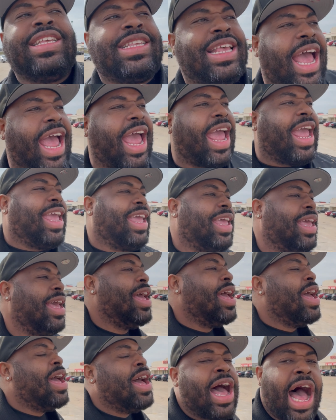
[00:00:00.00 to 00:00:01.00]
Hey,
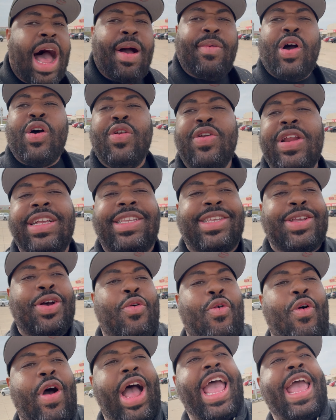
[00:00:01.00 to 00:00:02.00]
I'm going to need
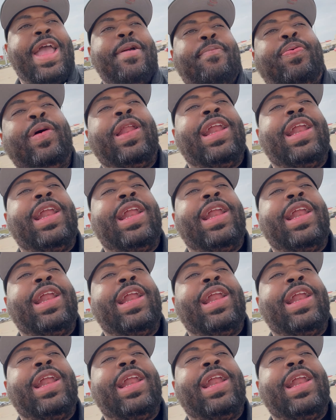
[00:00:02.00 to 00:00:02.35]
some wave. Put